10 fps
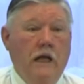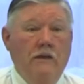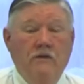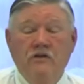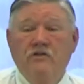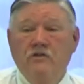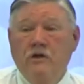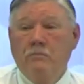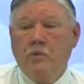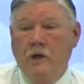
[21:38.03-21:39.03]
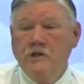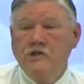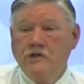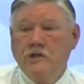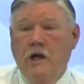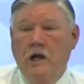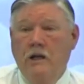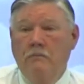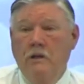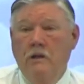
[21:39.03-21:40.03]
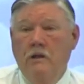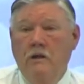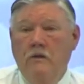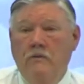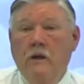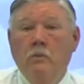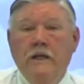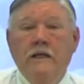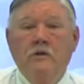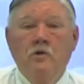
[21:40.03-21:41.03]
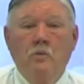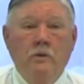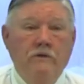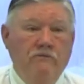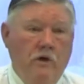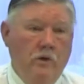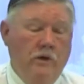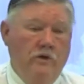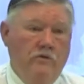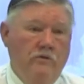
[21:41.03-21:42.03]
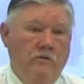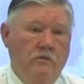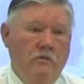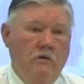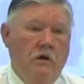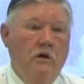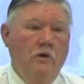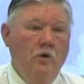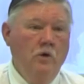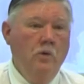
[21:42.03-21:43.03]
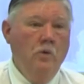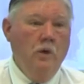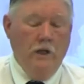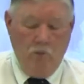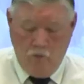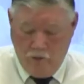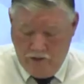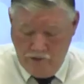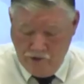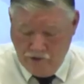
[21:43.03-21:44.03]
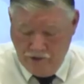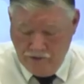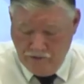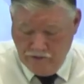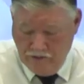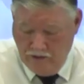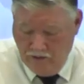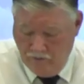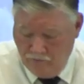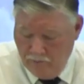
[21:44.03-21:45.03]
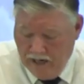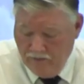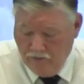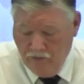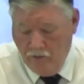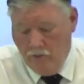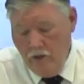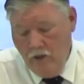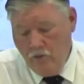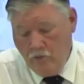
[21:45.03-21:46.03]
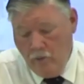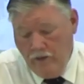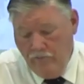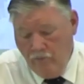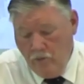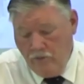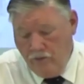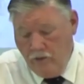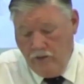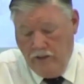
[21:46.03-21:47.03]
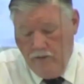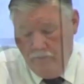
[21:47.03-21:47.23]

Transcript: And this is a precious time that we get to refocus on who and what Jesus is. Matthew 24, 30.